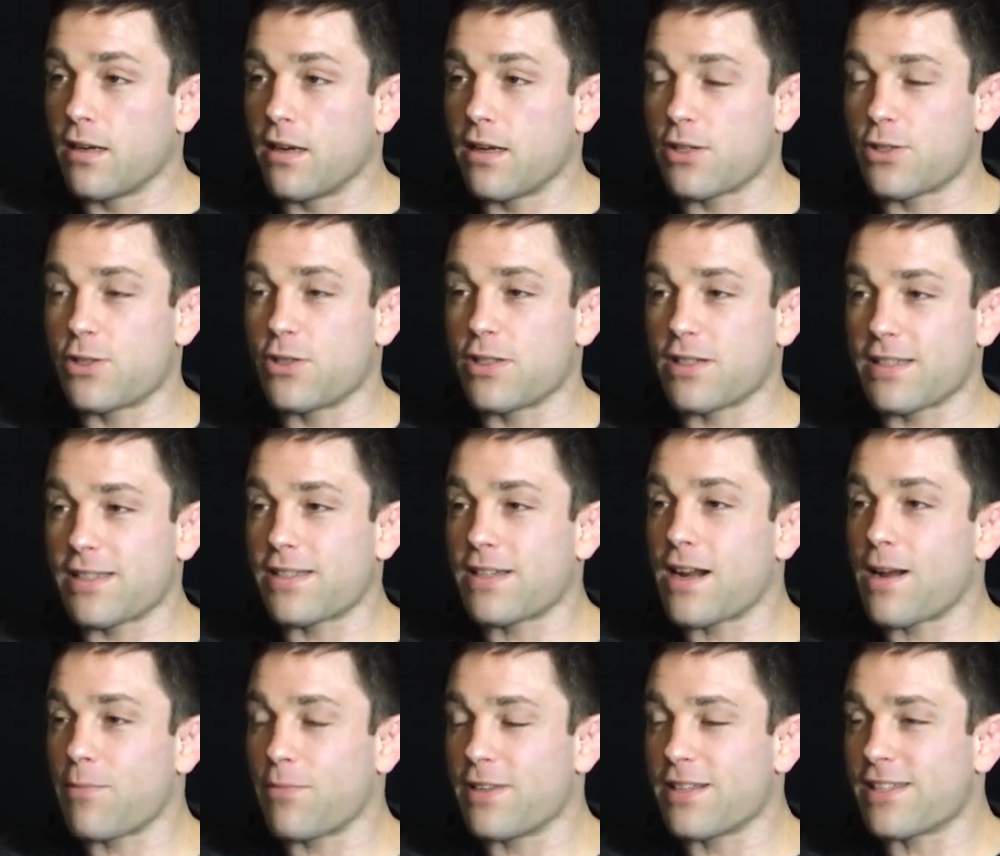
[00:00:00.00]
I should just
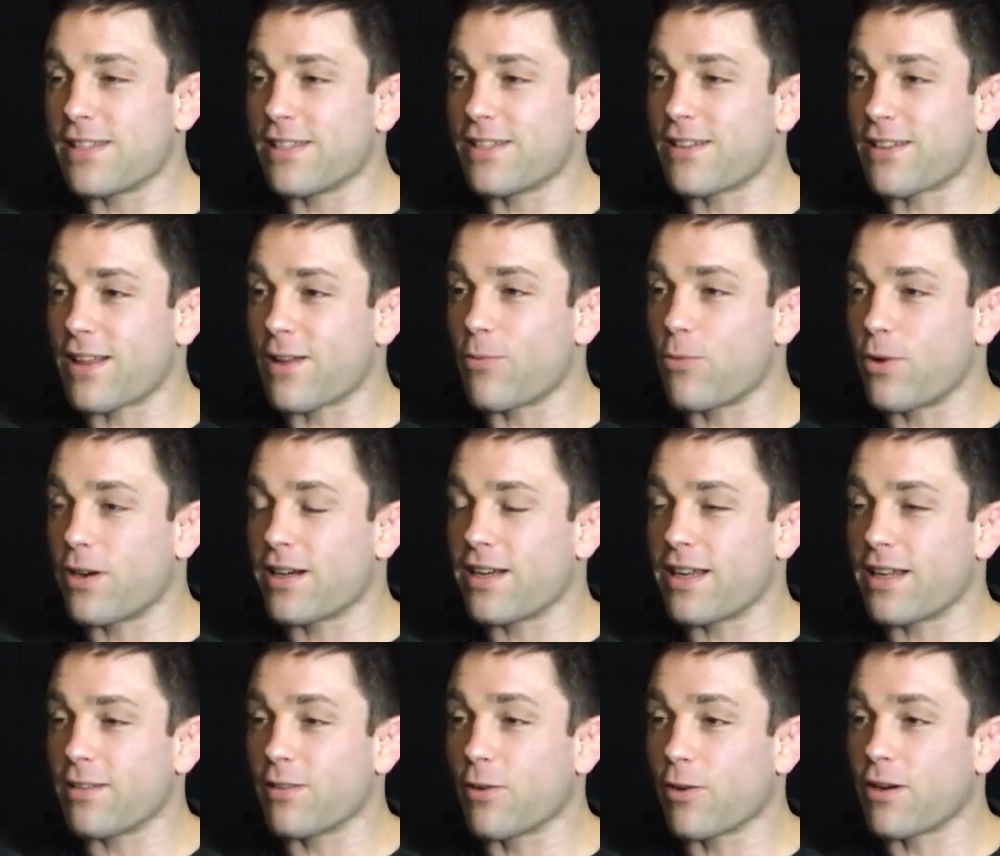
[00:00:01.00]
stop this until I one
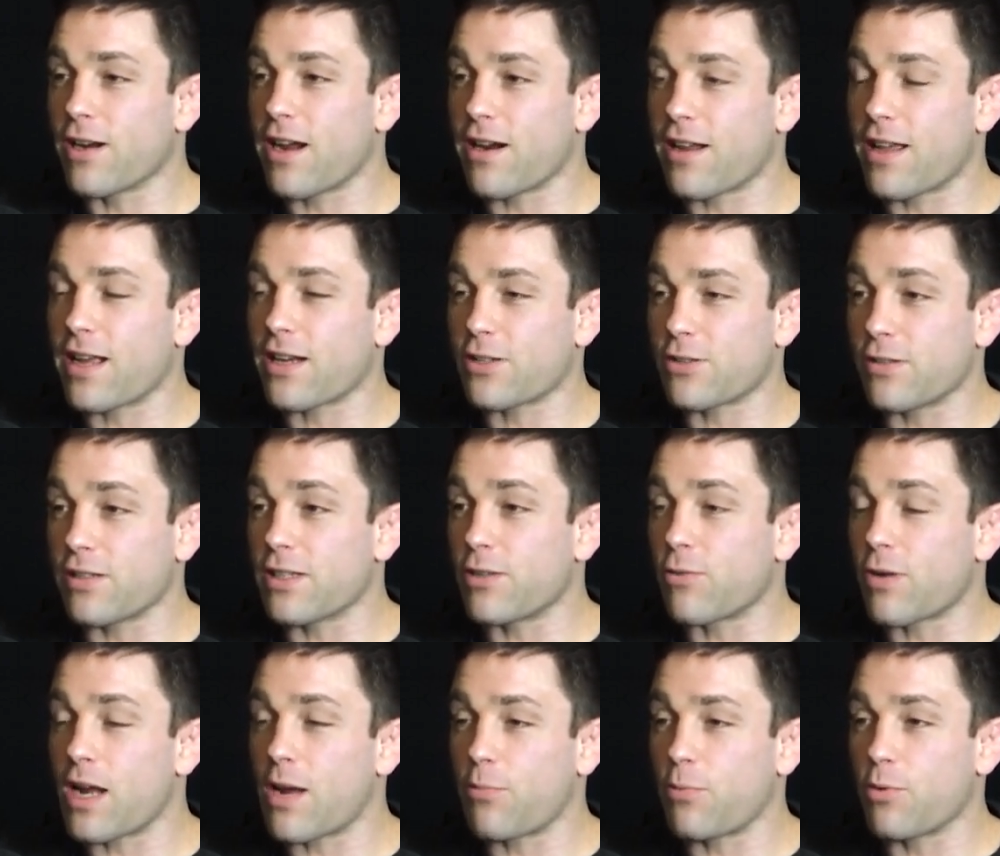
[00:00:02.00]
day learn how to actually
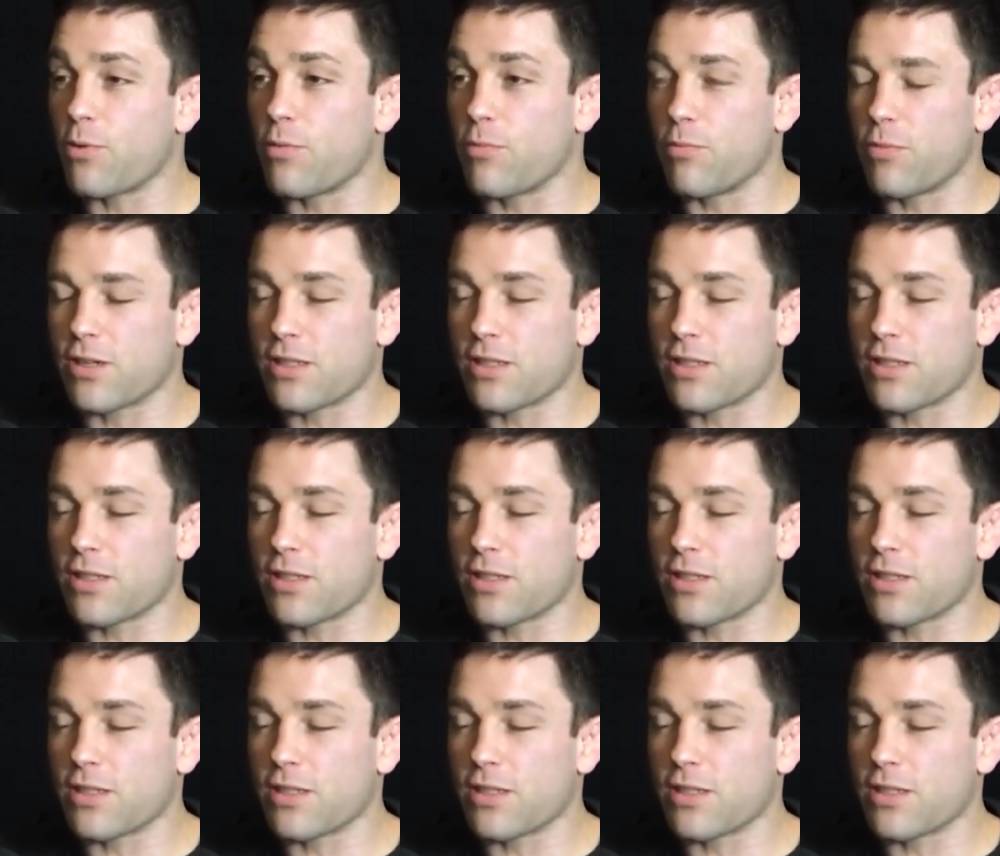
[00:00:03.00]
grapple, mm-hmm.